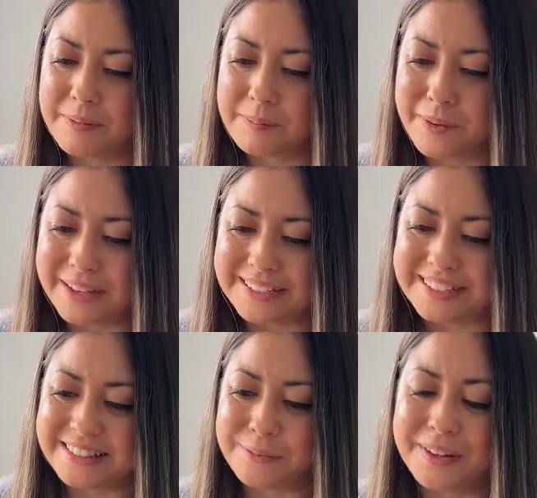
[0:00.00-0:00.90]
But
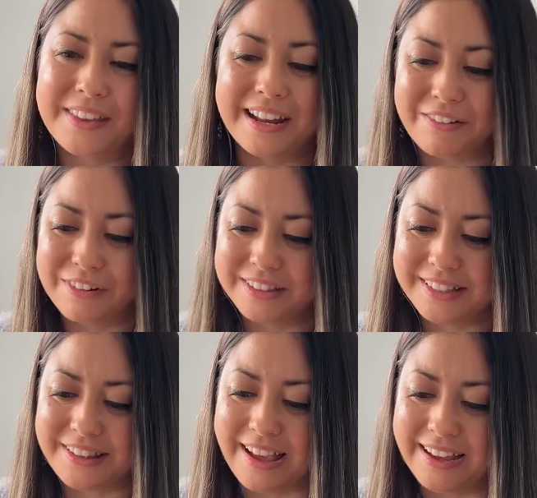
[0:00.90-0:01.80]
the one that I really
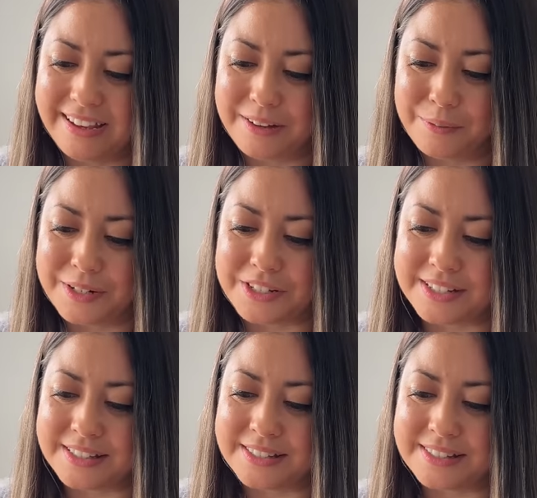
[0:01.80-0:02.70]
like, which
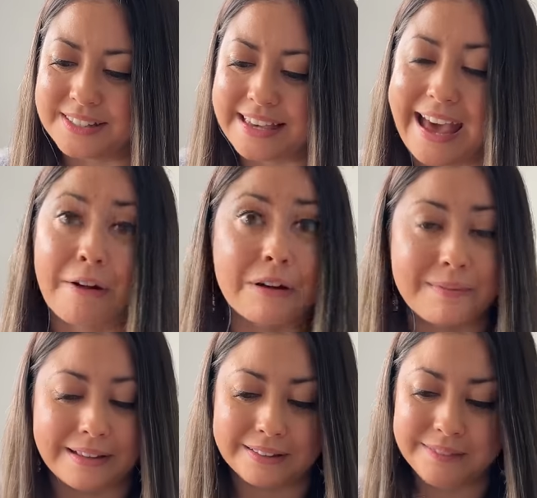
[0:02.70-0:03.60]
is
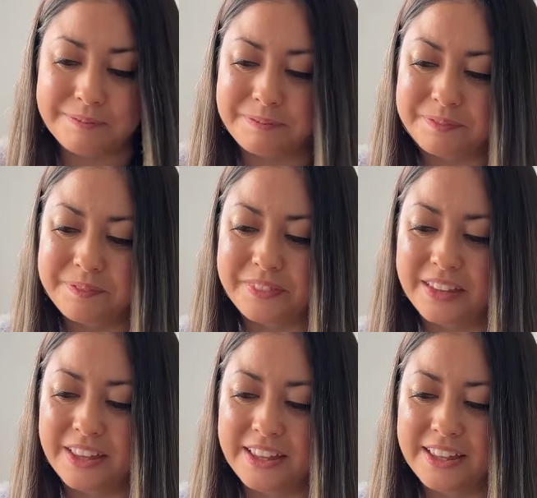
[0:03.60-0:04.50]
caramel,
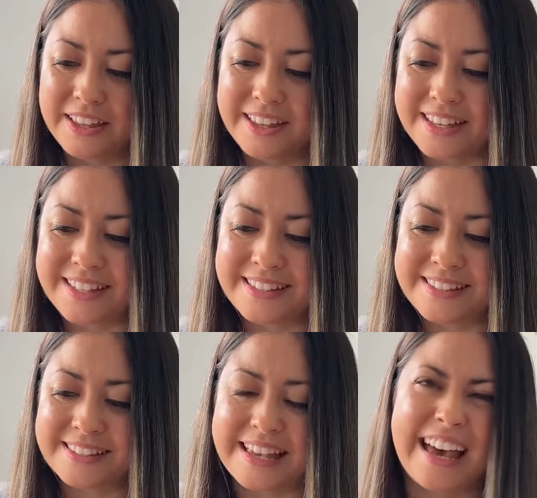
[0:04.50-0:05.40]

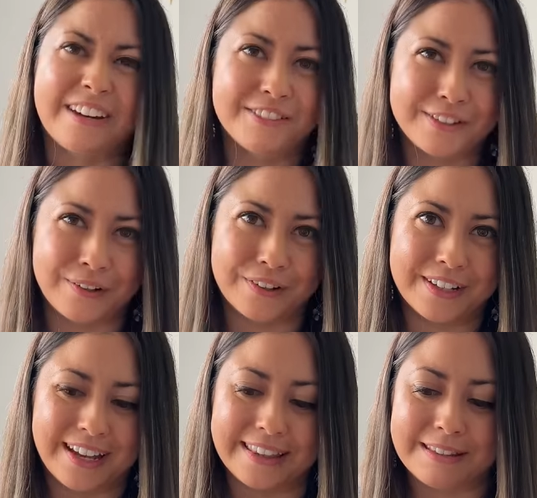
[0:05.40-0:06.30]
is out of stock
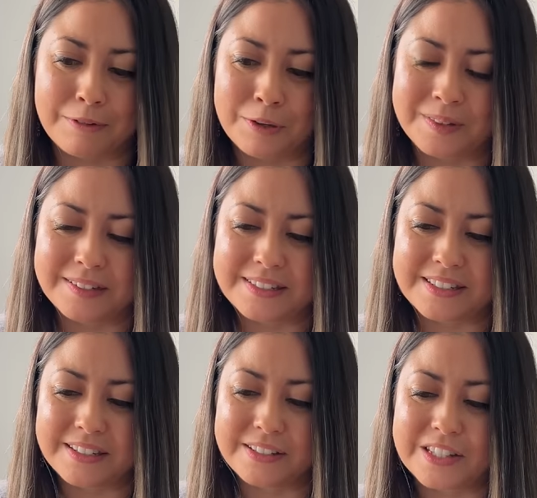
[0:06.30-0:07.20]
at the moment.
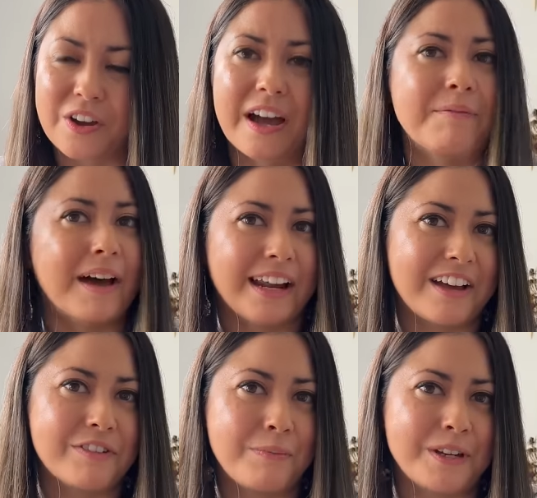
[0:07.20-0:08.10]
So I might
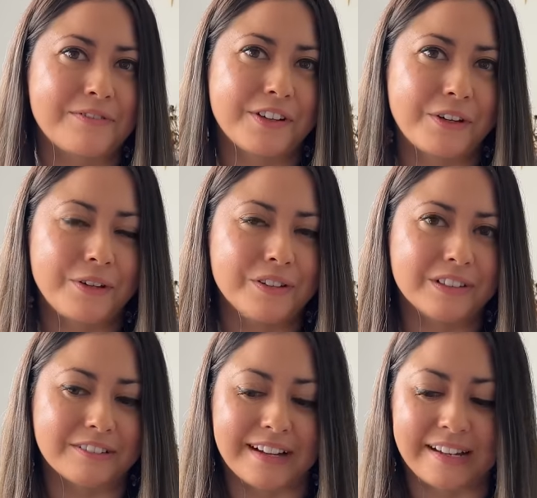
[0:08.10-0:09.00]
have a bit of a Google
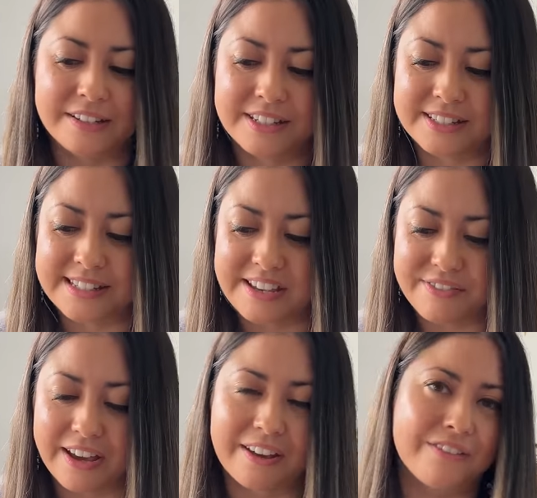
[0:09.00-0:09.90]
around to see if
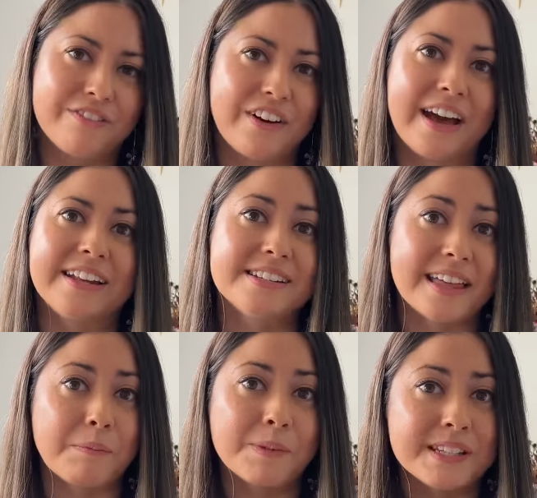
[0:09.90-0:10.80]
I can find
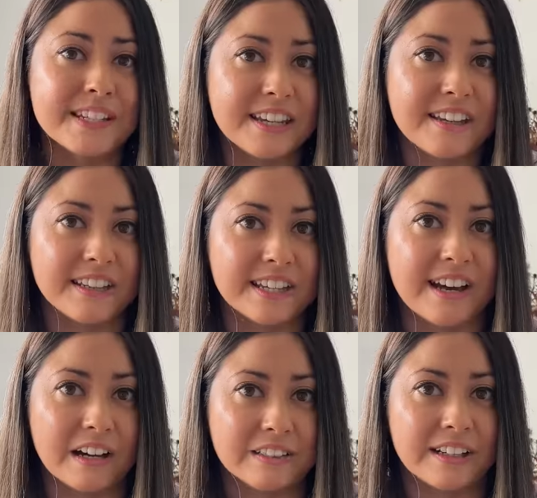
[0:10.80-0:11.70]
that particular
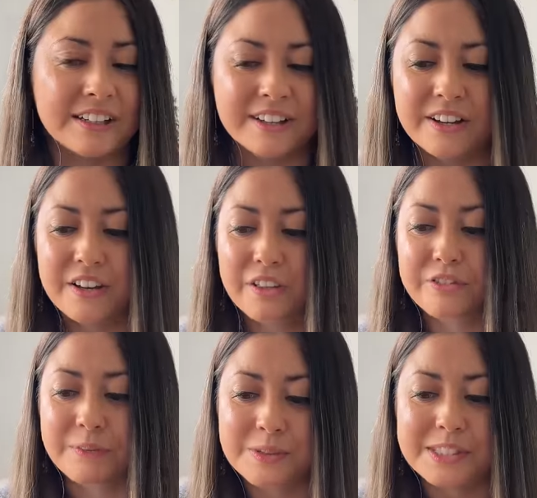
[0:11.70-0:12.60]
colour
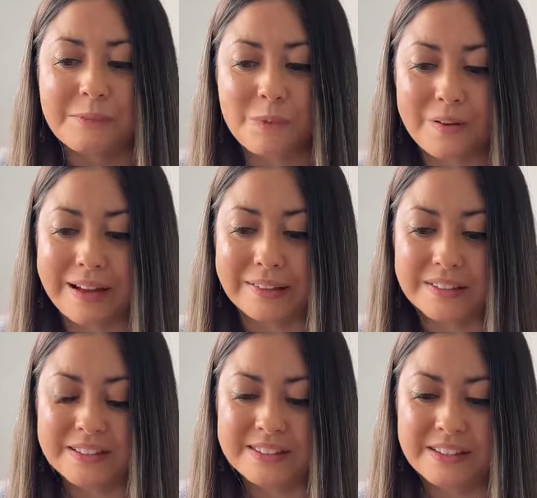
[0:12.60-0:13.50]
from somewhere
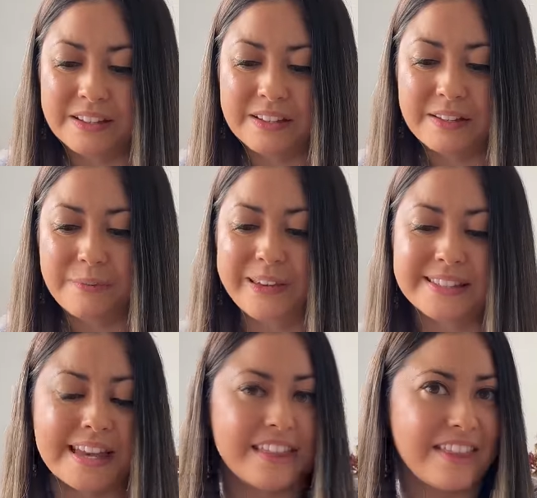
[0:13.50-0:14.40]
else because
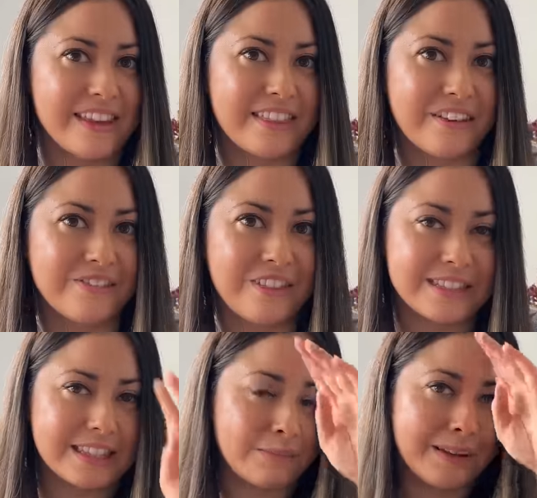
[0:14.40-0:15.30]
I think that fits
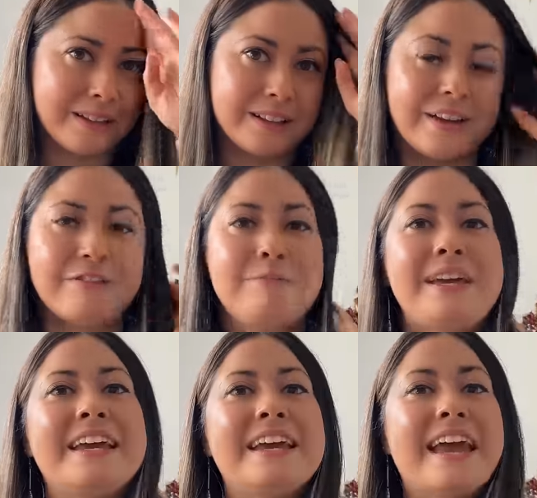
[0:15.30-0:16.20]
the bill of
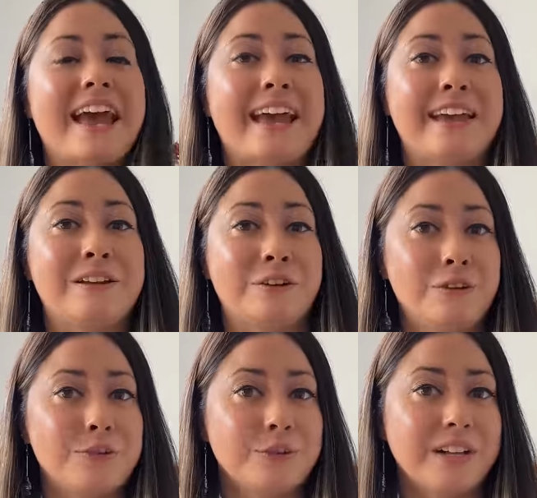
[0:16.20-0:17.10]
being a
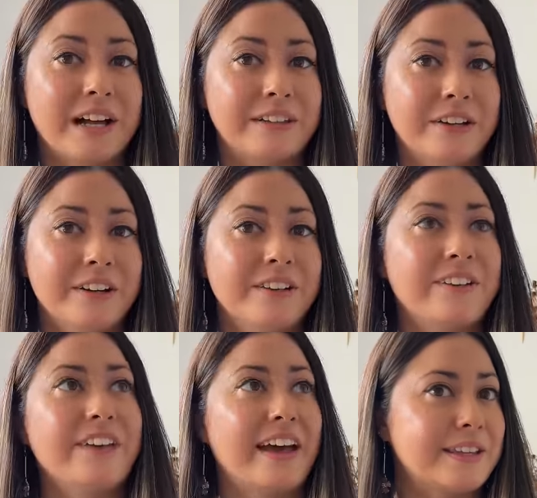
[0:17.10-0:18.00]
neutral colour
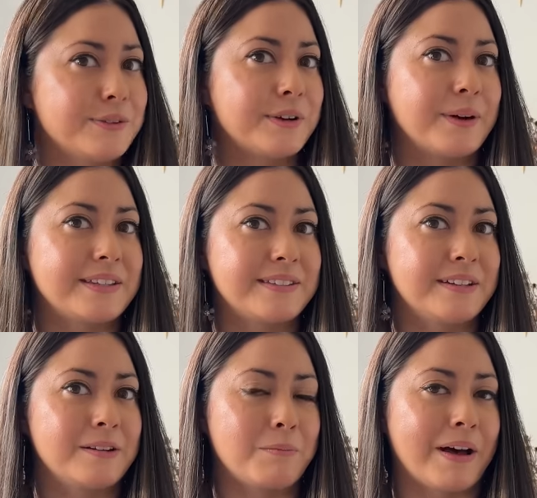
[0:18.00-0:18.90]
as
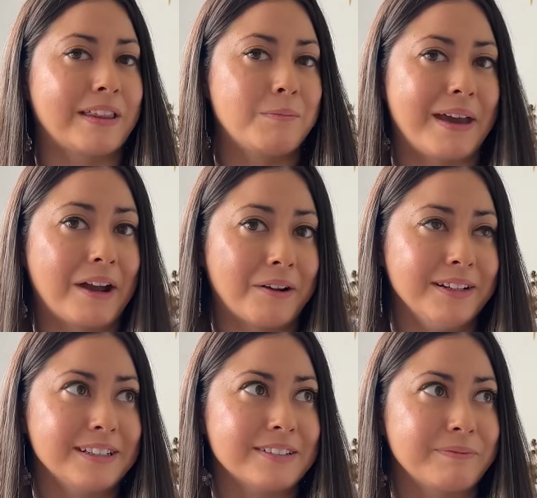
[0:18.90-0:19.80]
requested by the
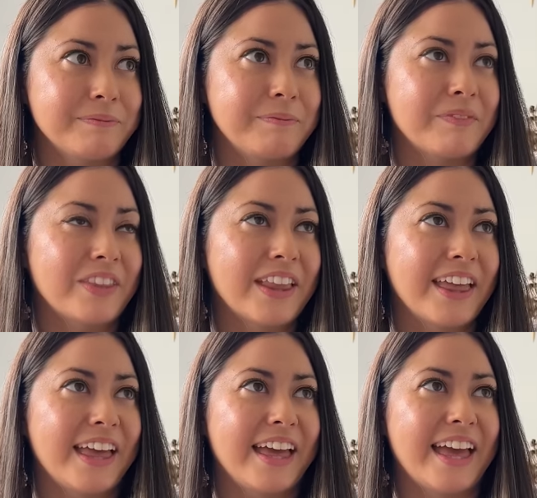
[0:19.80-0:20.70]
parent
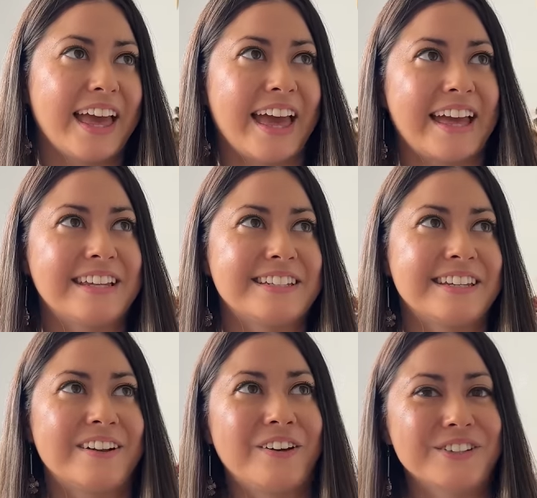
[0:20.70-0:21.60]
and
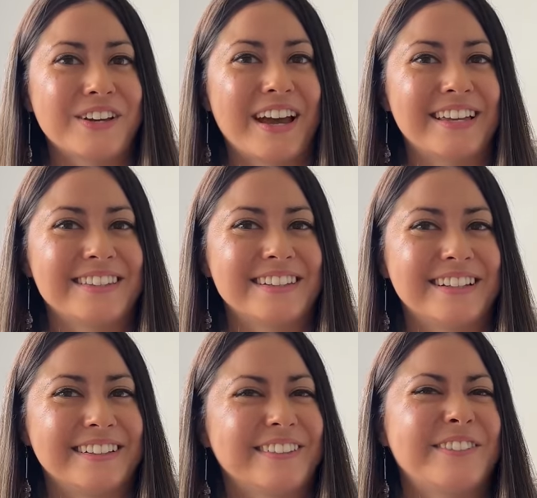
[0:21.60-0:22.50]
it also has a
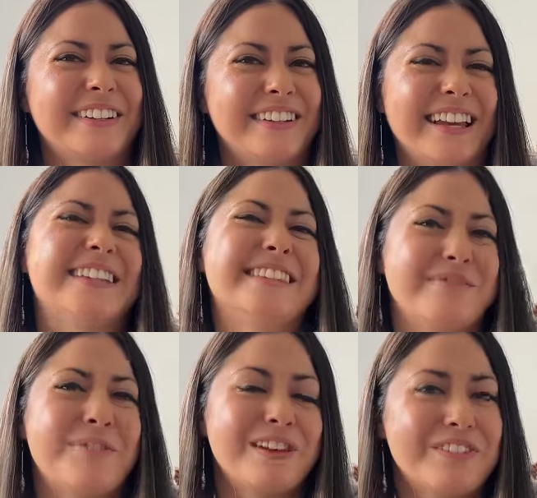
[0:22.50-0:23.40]
little bit like it's a
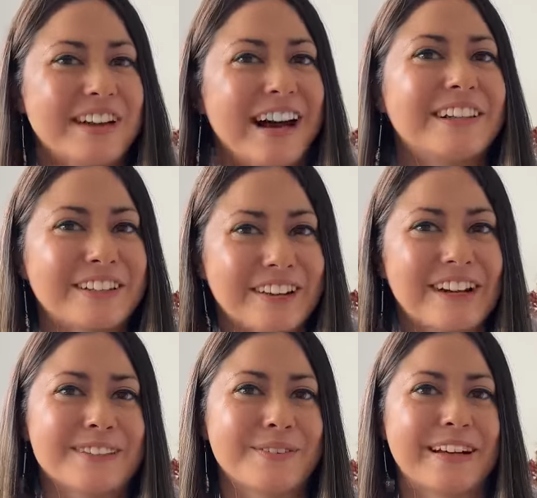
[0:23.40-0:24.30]
bit of a color
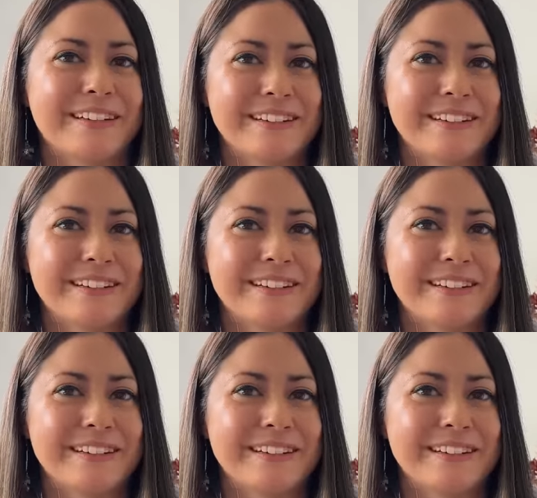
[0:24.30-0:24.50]
as well.